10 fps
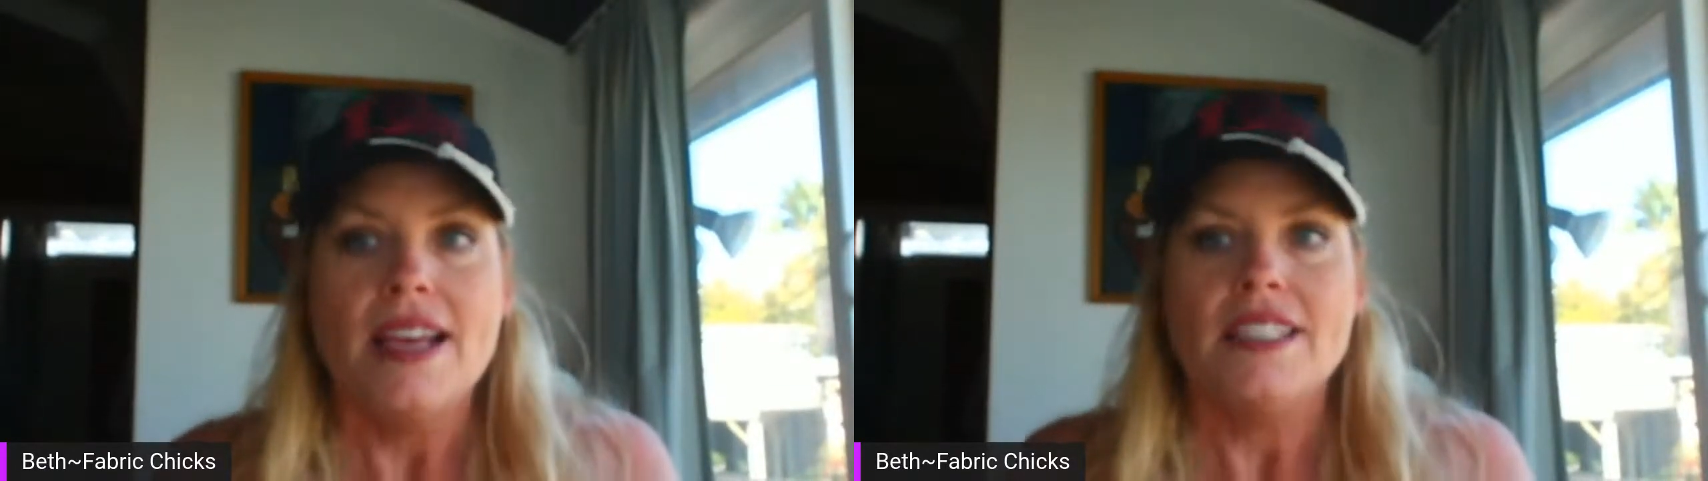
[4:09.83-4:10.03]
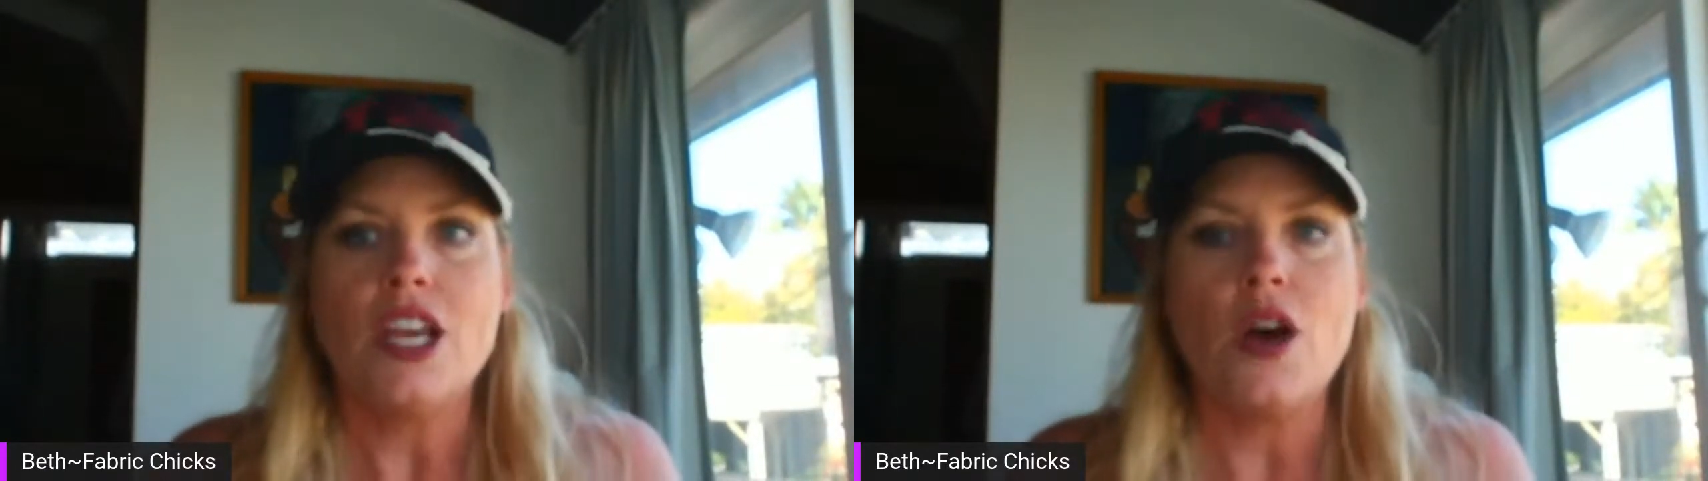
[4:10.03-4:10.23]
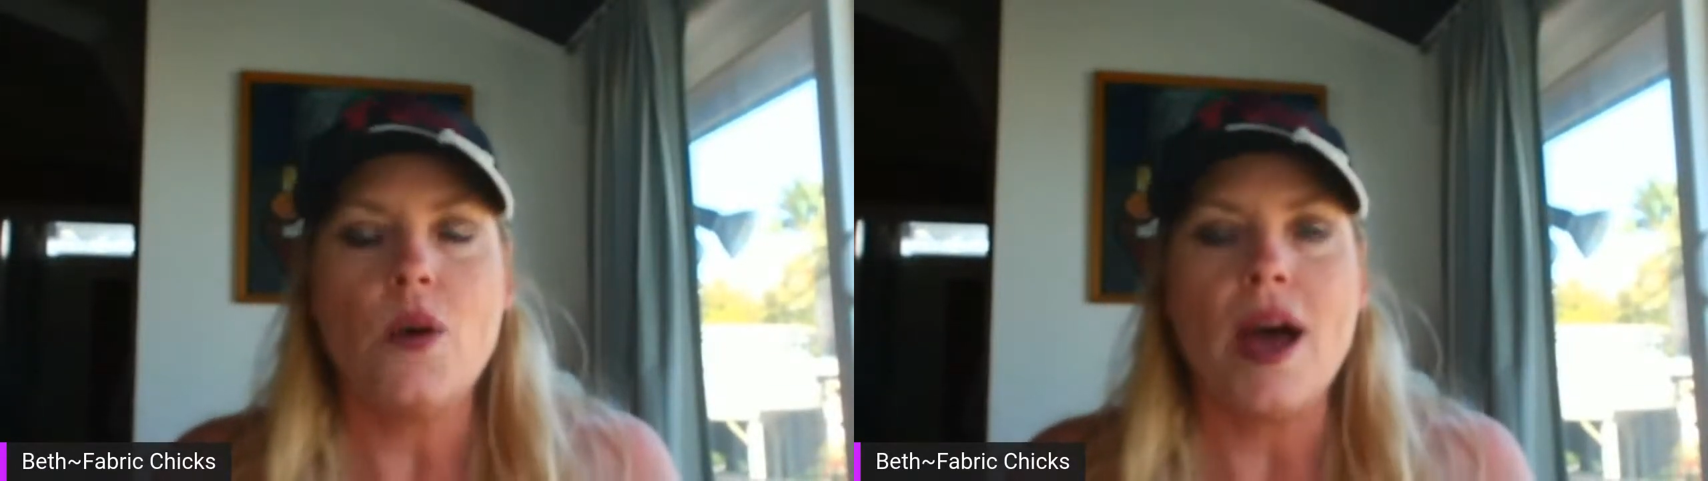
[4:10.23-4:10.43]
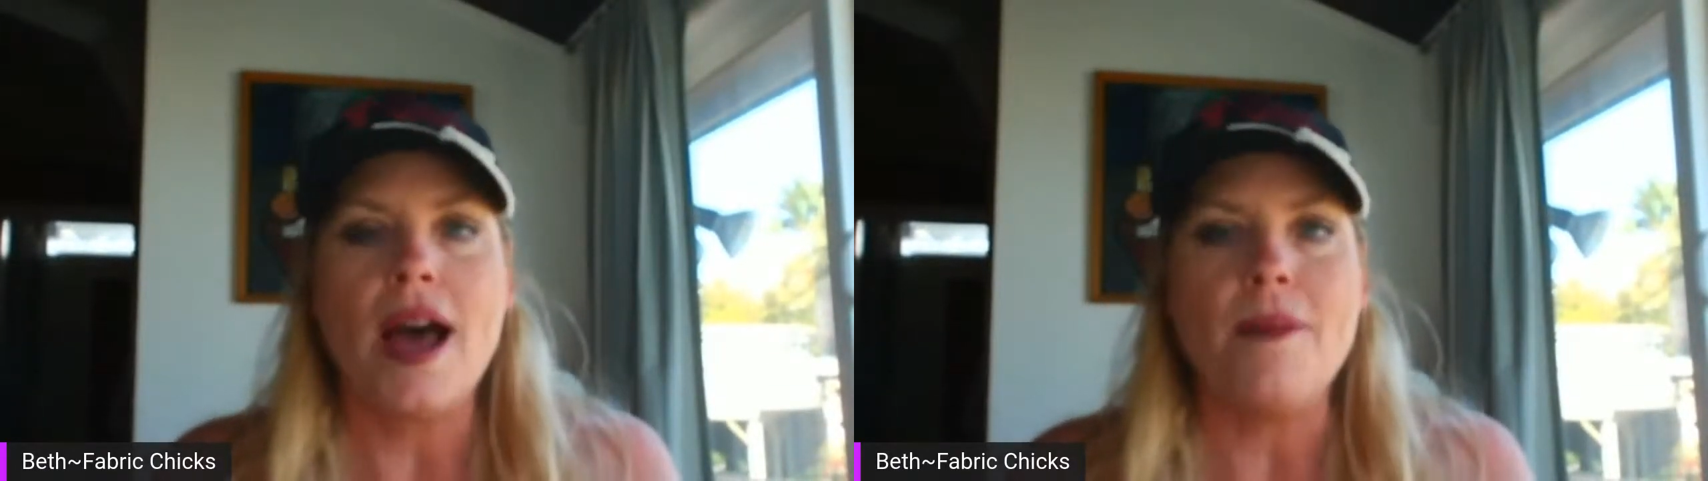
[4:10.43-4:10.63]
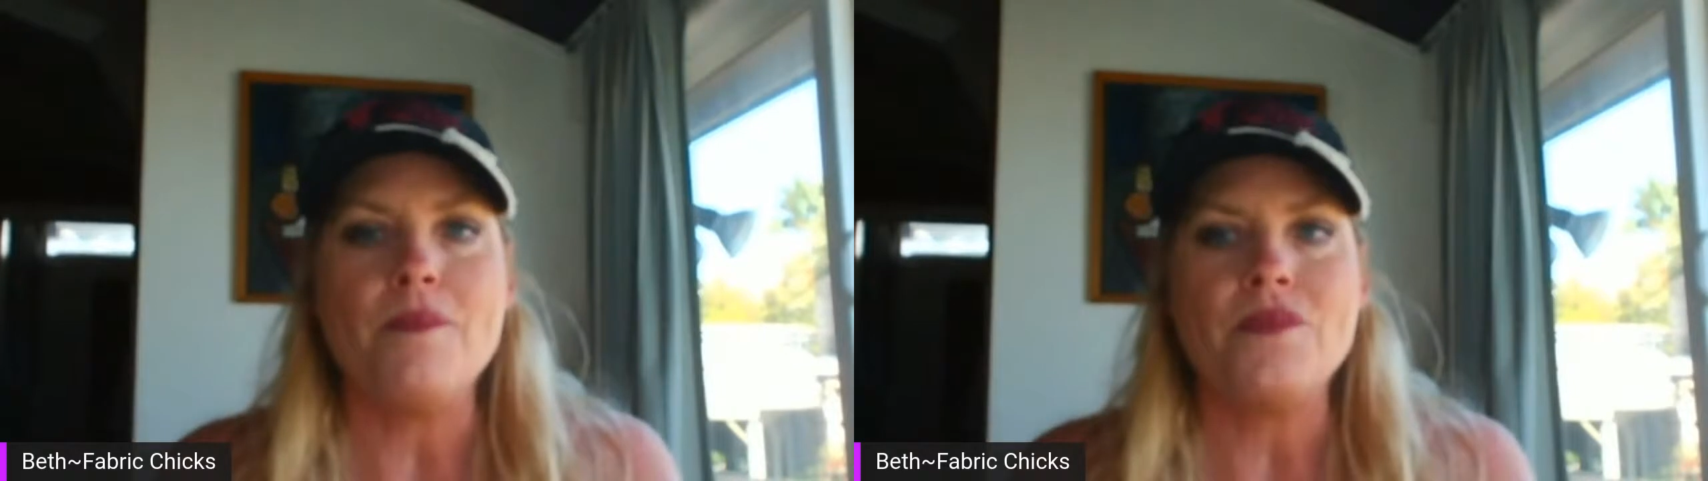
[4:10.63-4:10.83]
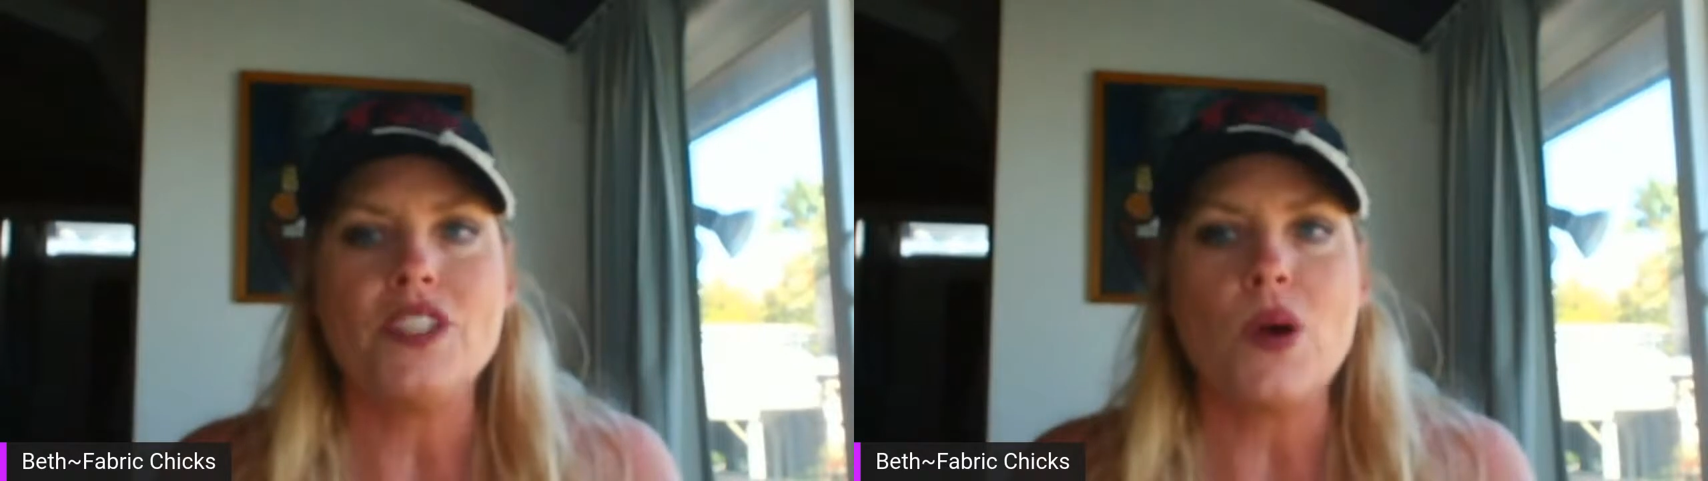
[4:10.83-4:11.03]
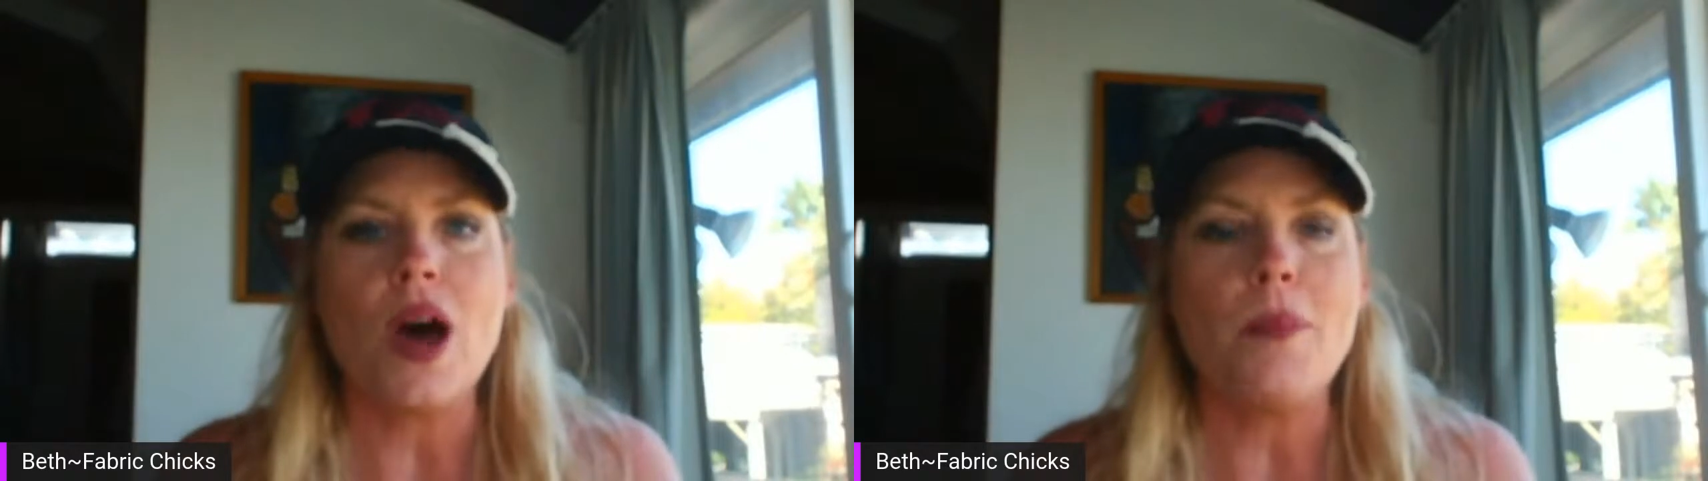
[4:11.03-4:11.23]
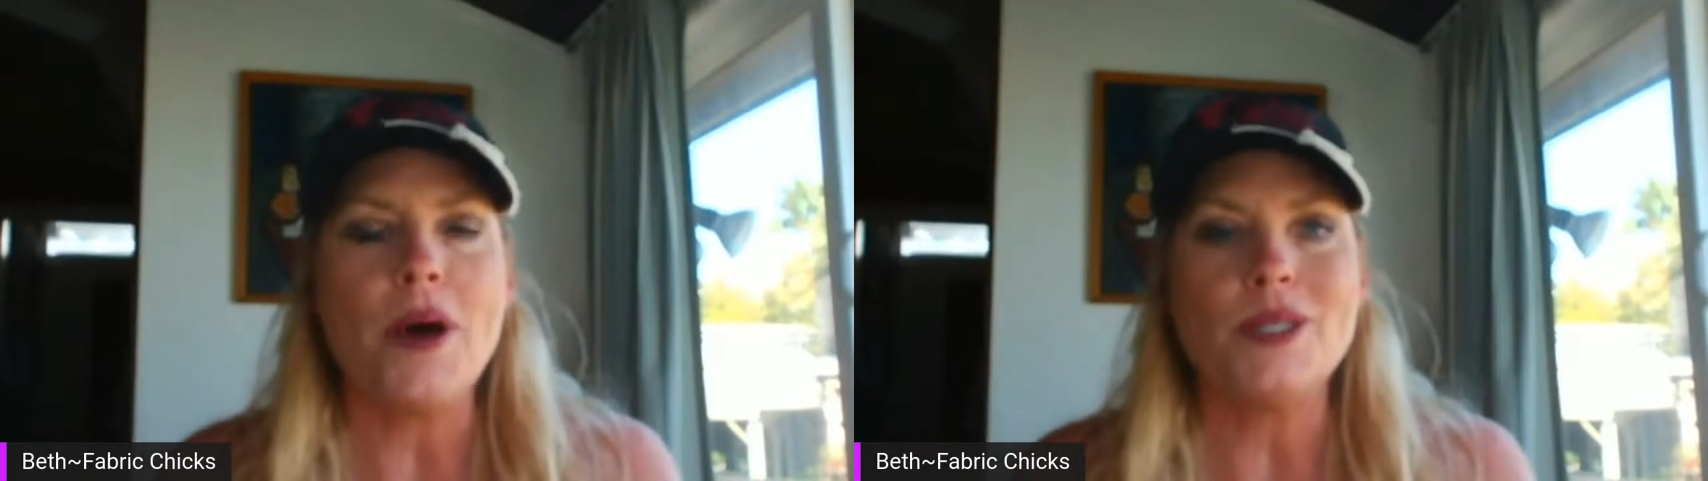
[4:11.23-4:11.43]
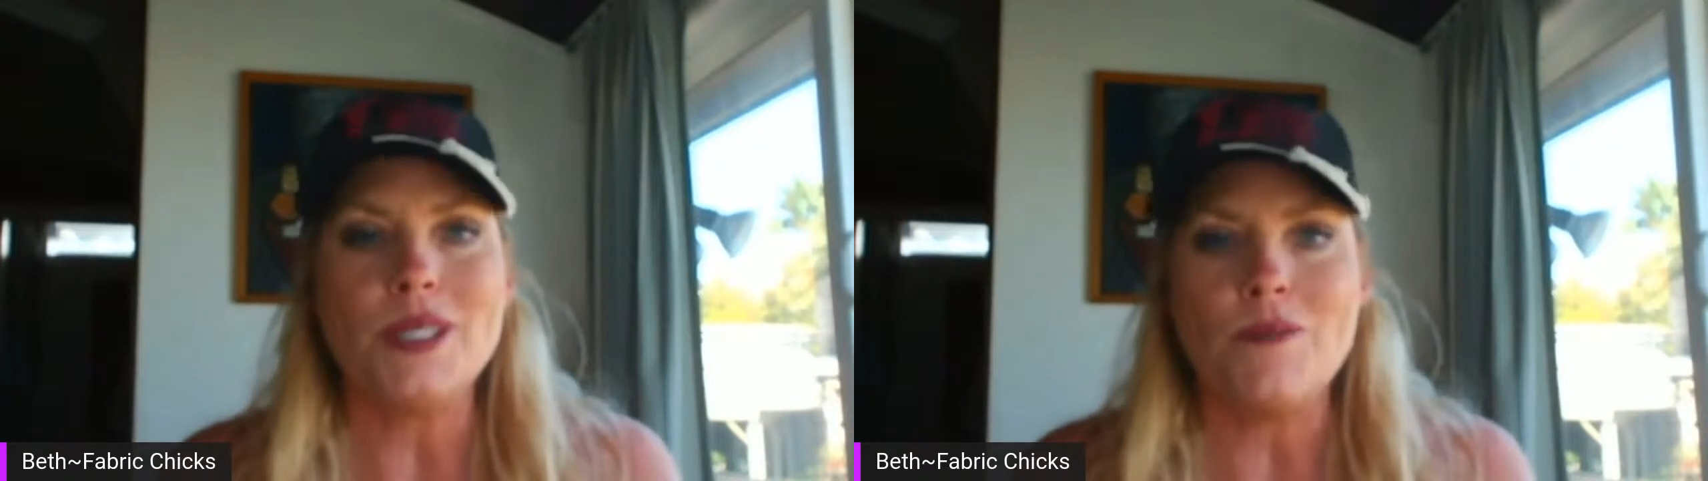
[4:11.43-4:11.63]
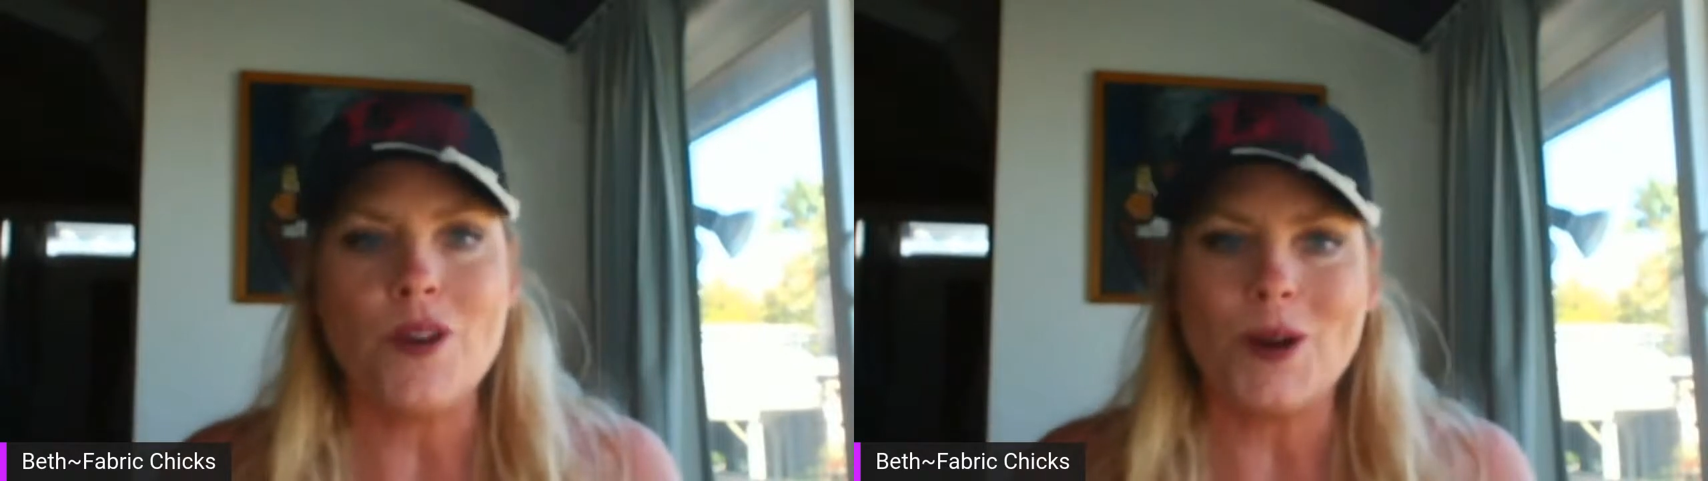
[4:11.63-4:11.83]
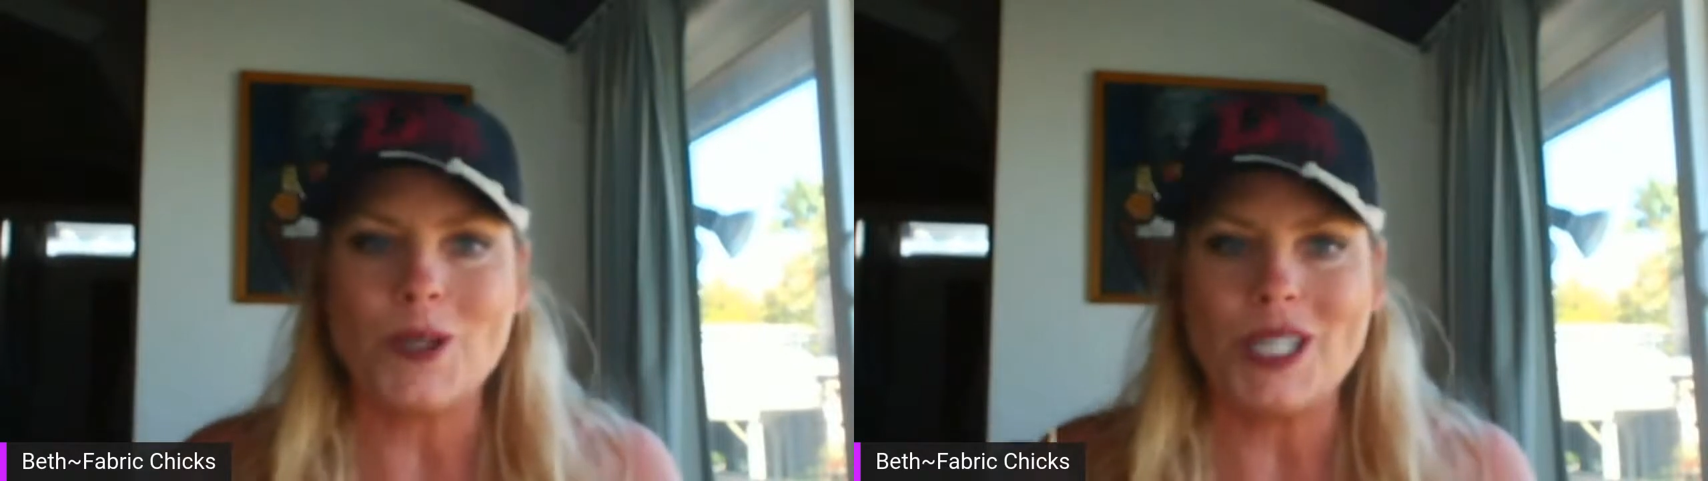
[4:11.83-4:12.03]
So I'll post some photos.